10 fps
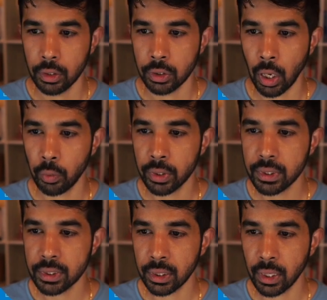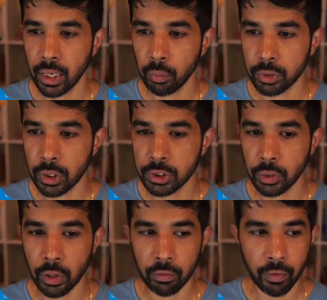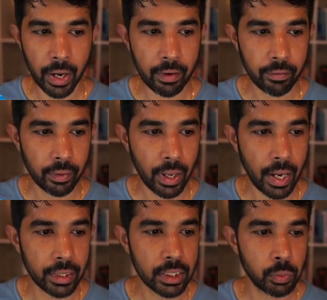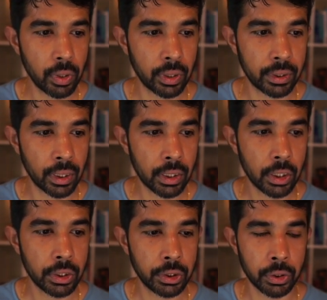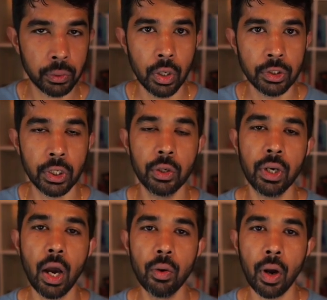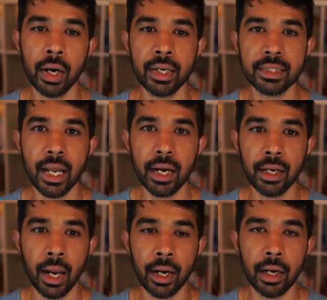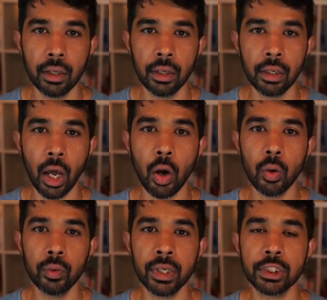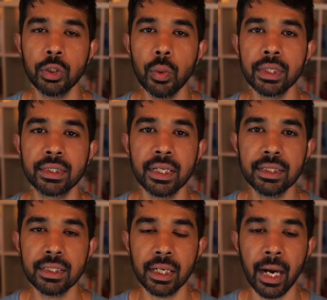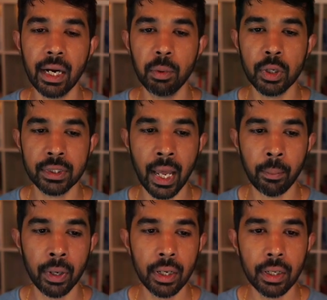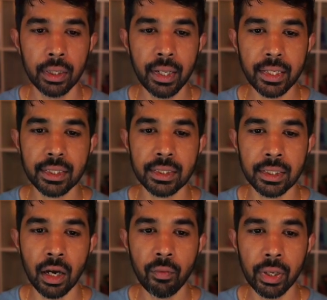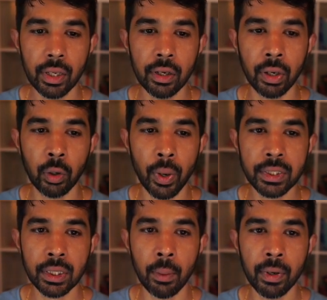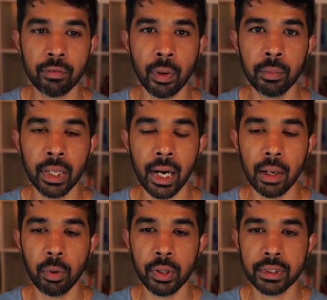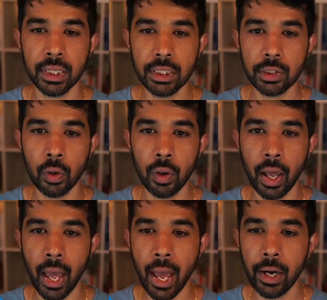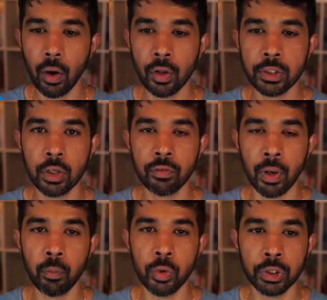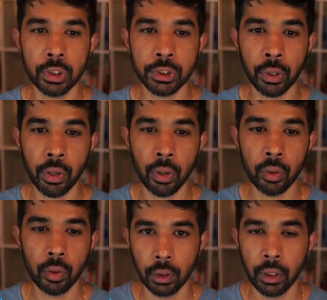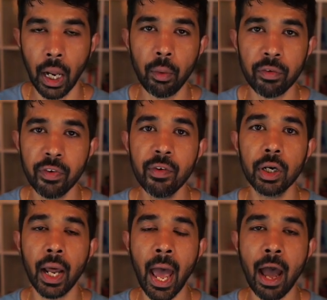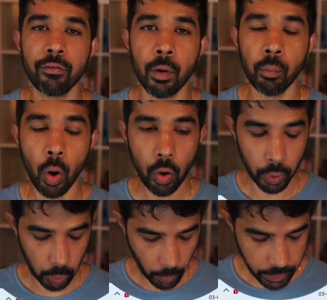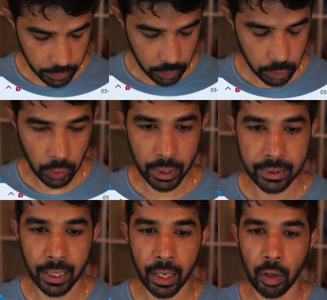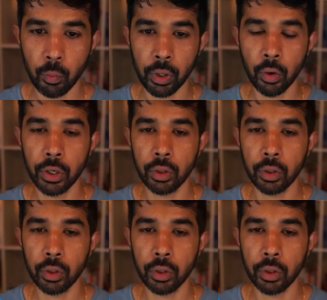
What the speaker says: So now this is returning Visual Studio 5 and this will return 2. So you now understand that now there's 2 instances in AWS Lambda that's serving requests coming from the AWS console and also from Visual Studio. Now, if we were to have more requests, so let's say we're going